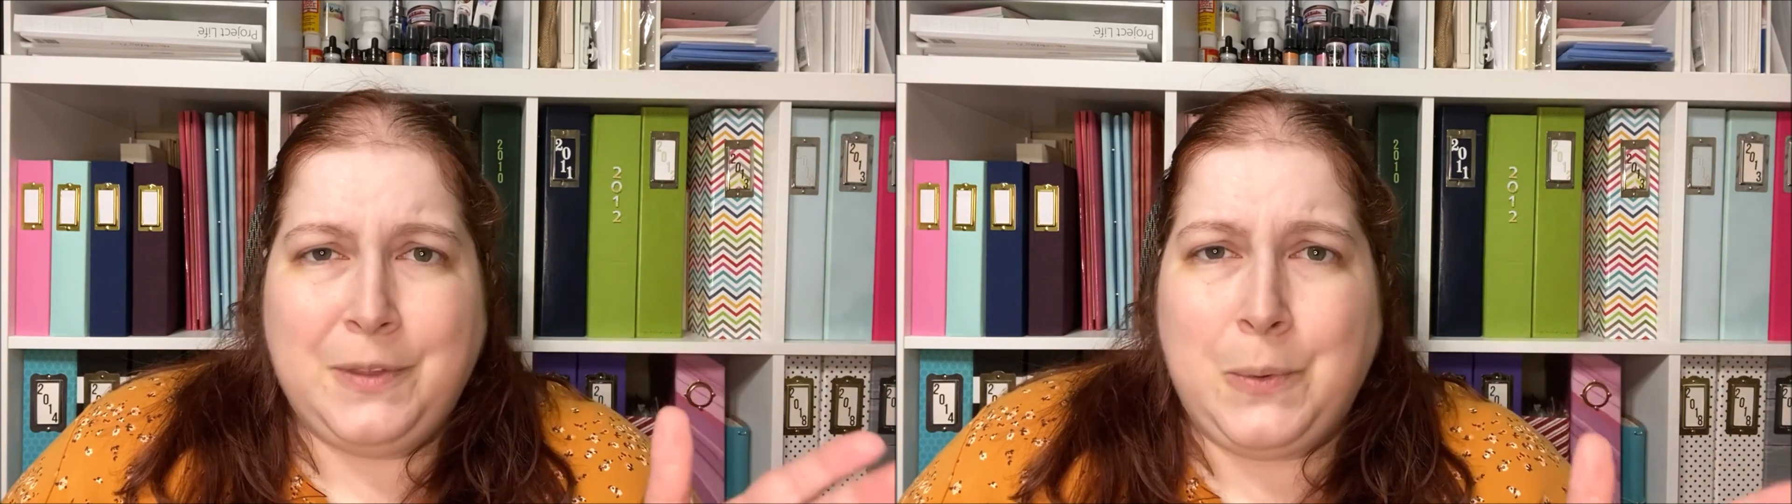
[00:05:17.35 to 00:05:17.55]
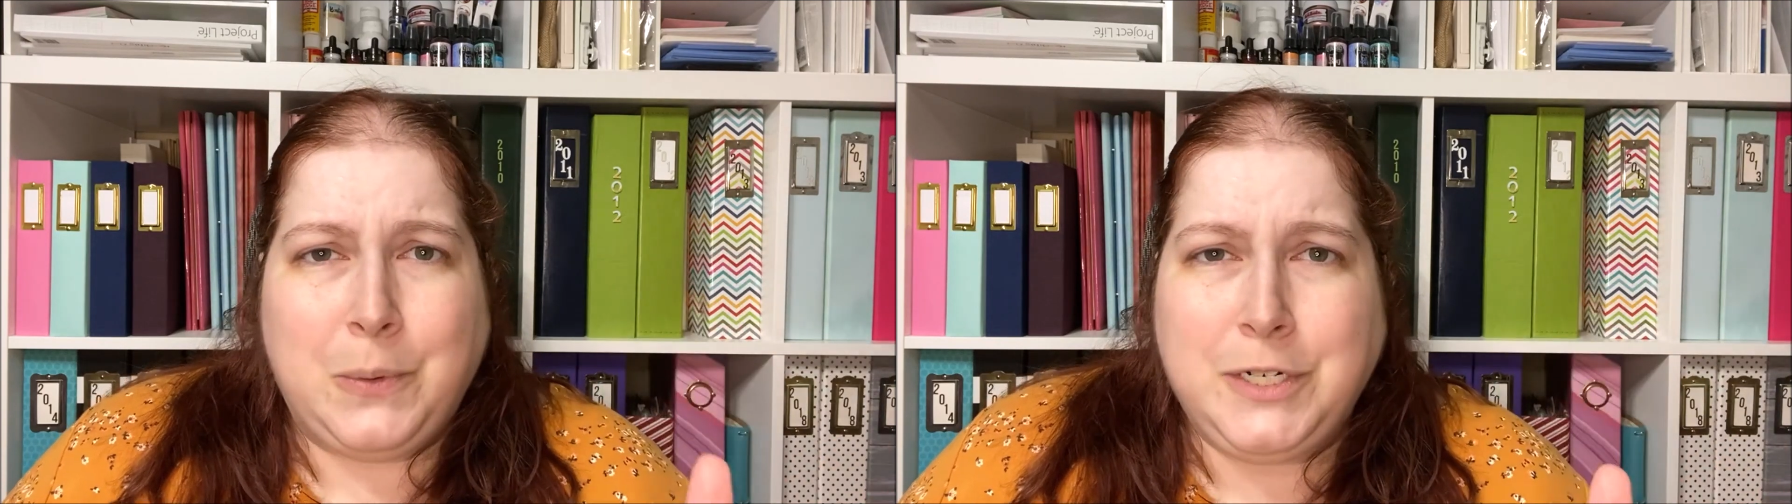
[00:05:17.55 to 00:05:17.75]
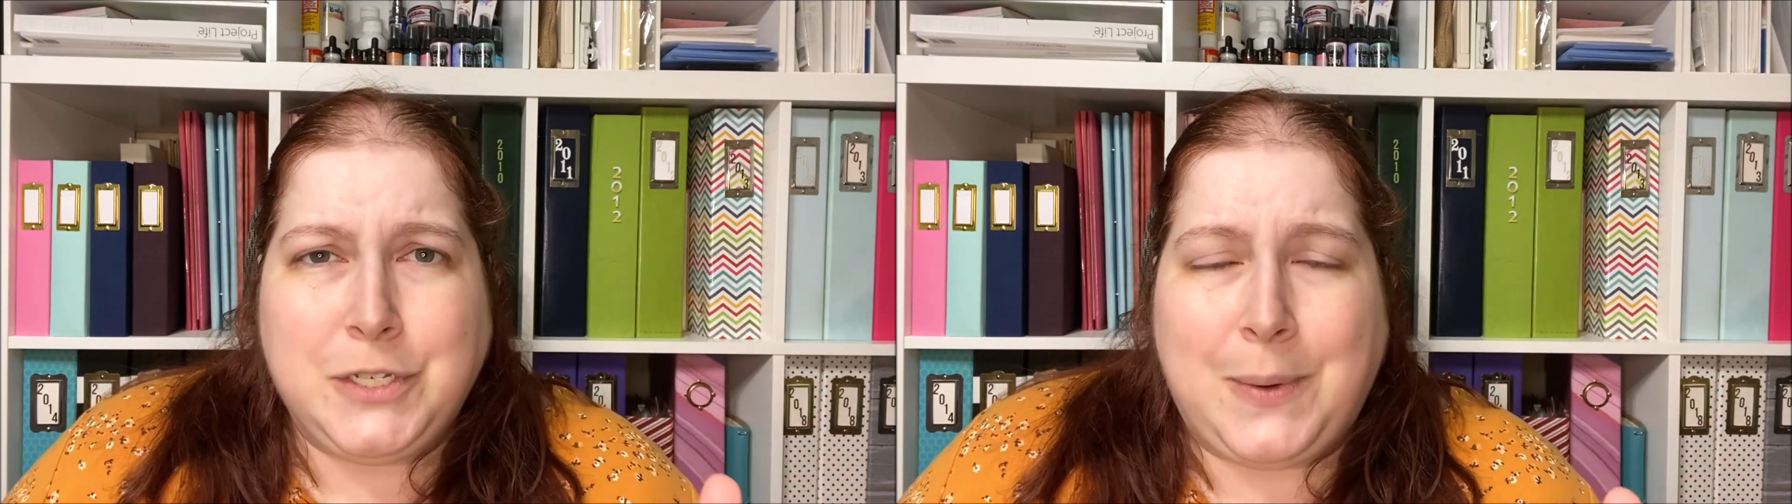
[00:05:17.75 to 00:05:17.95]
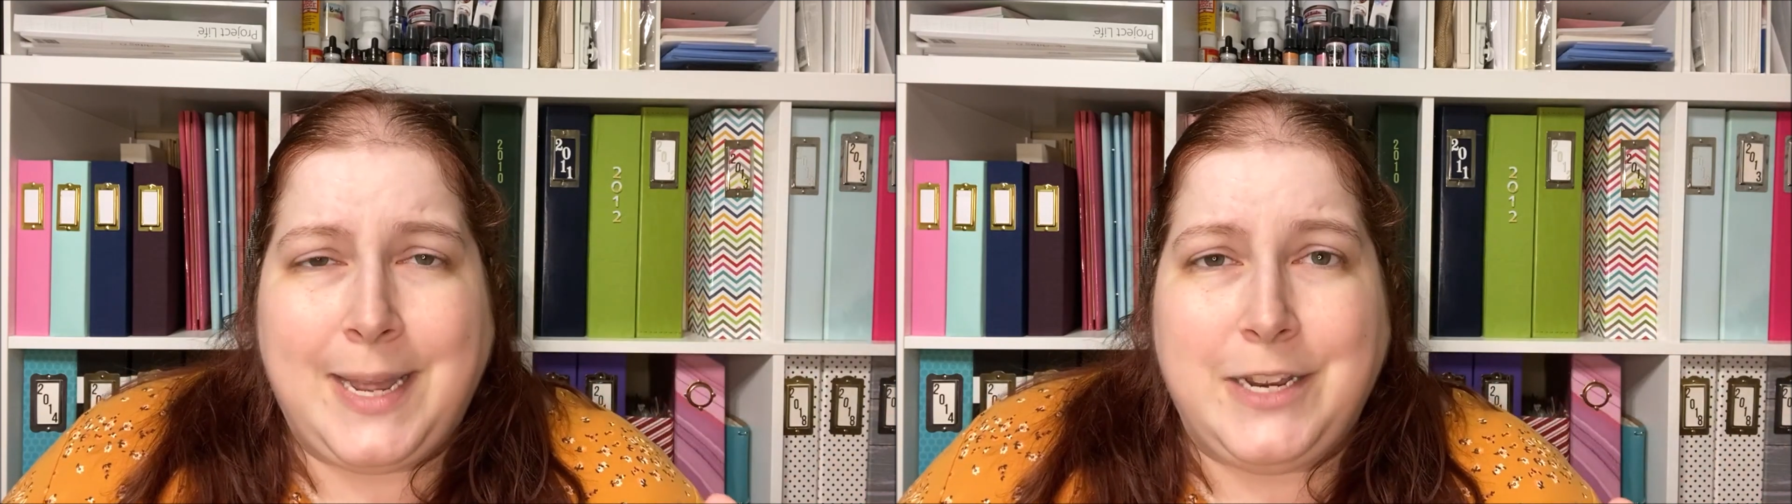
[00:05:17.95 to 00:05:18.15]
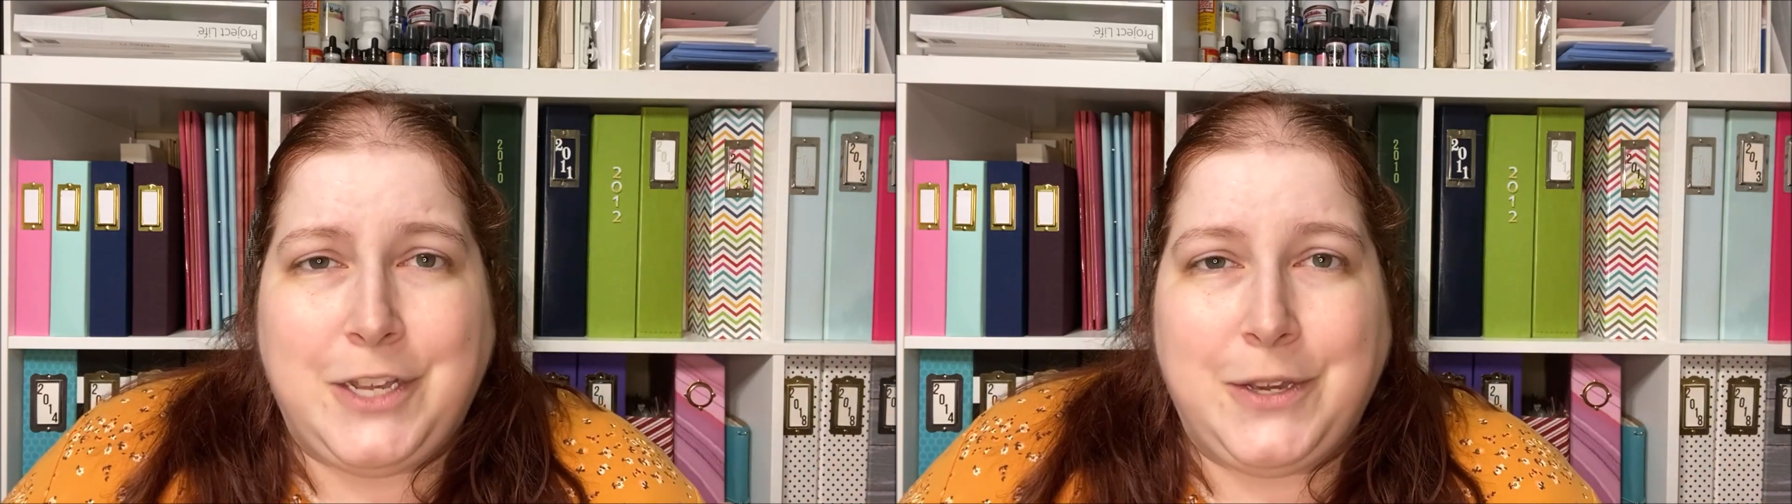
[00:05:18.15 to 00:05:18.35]
or just go
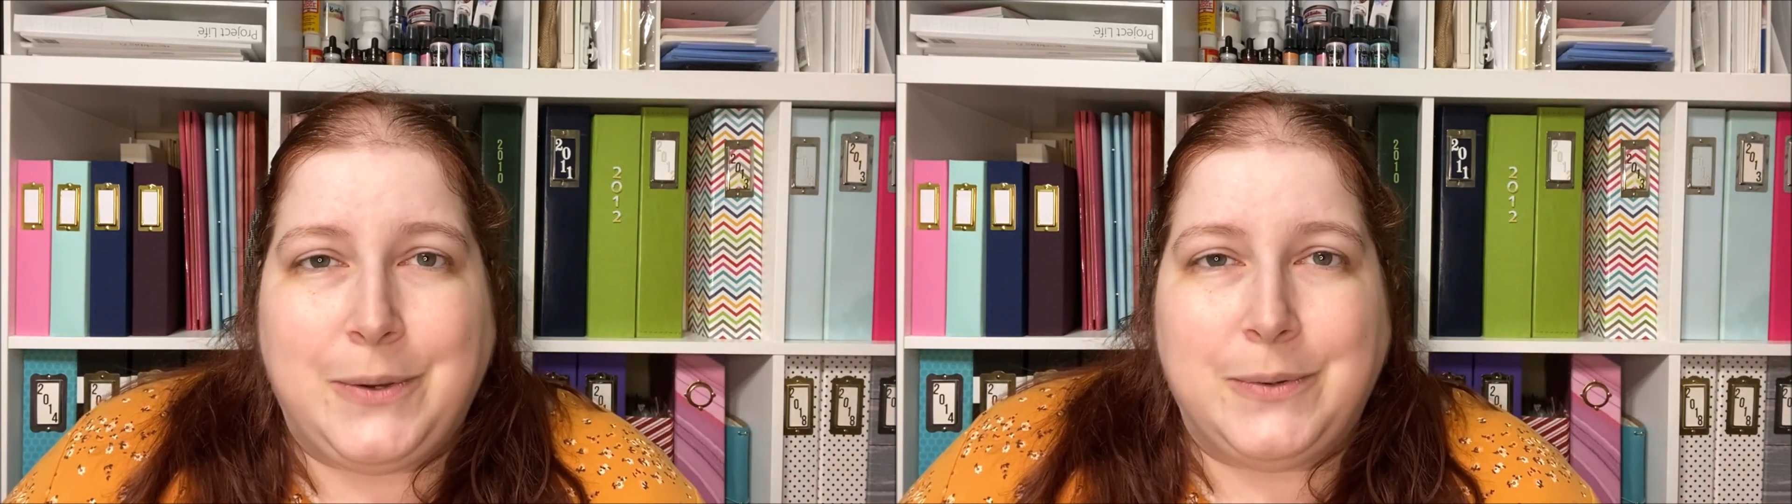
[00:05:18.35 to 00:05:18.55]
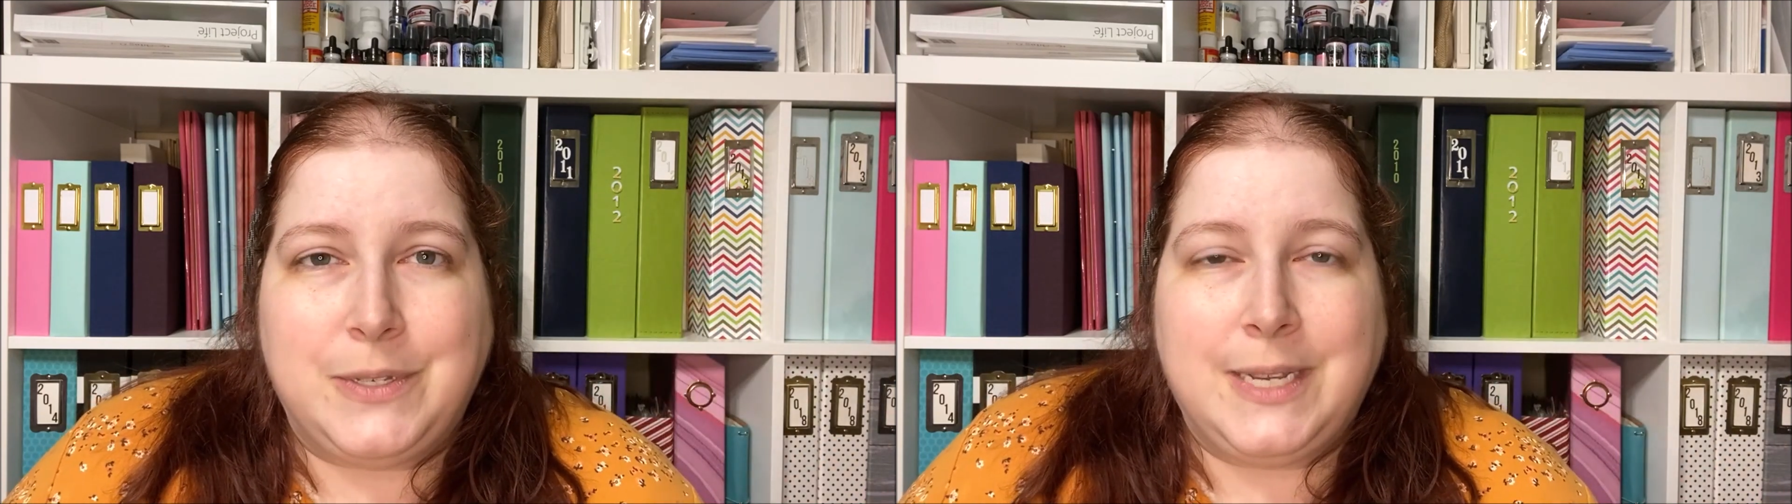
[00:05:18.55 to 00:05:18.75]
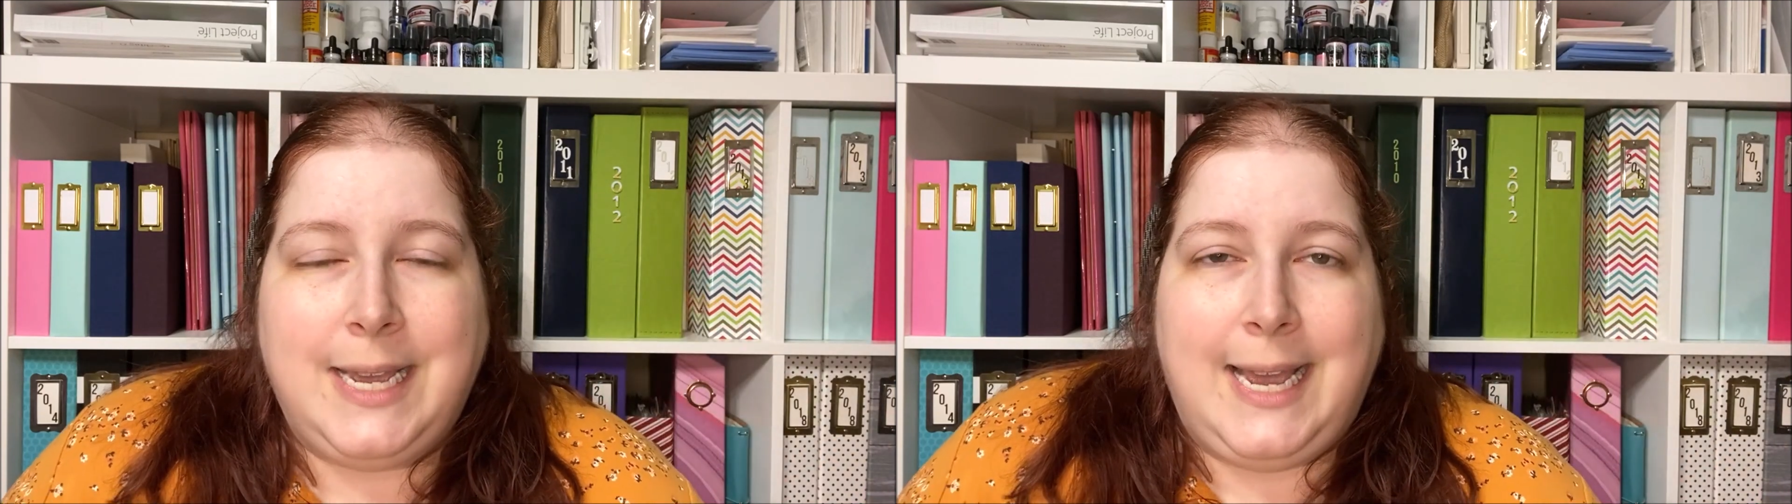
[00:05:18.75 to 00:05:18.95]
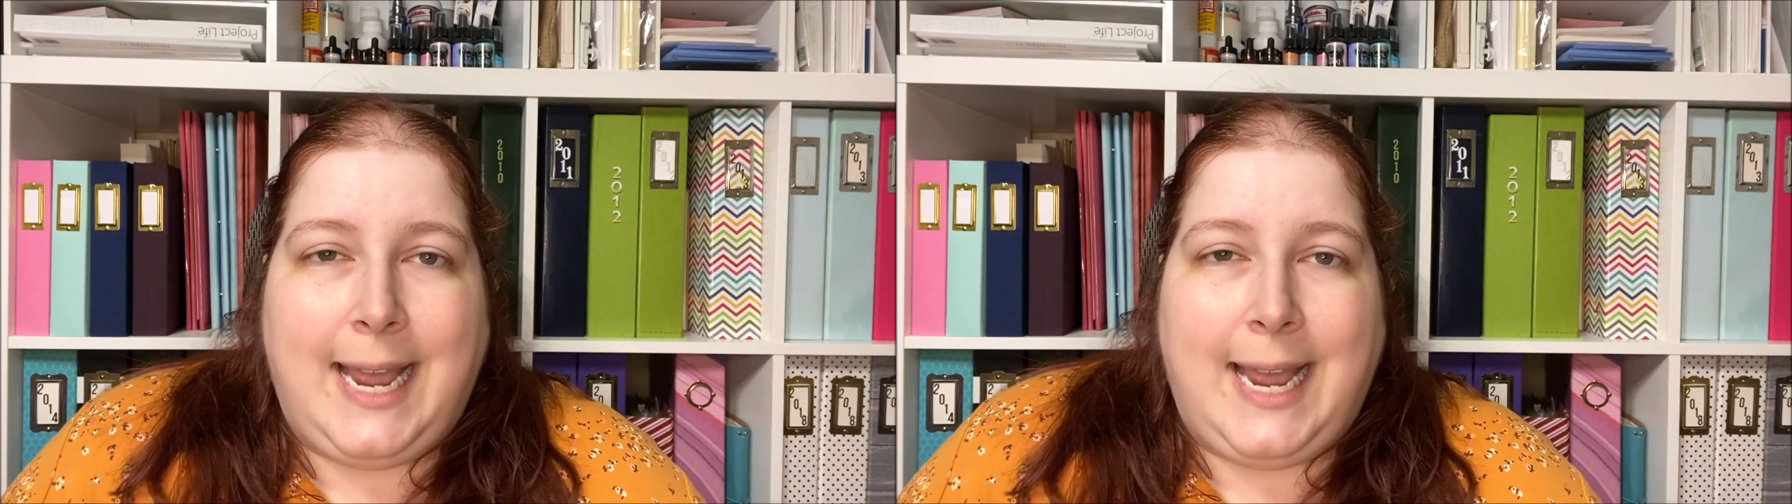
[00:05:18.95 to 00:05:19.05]
ahead and use.